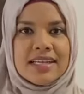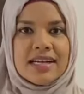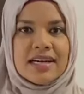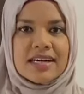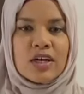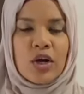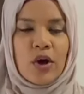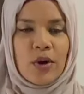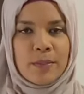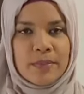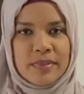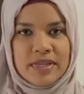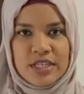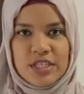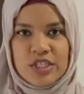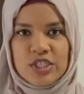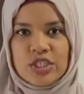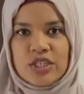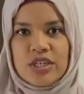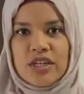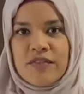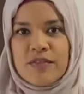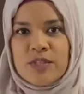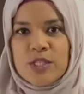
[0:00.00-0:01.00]
a
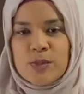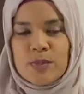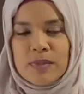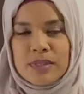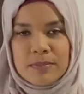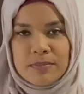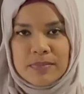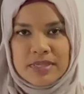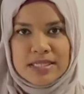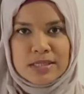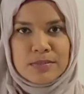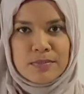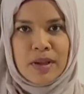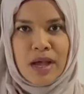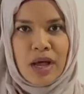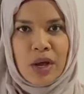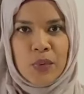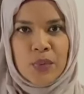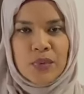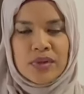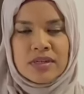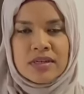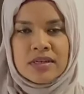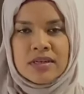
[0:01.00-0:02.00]
combination of split peas
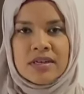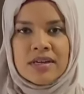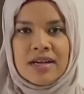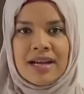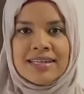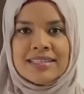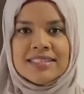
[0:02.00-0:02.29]
powder,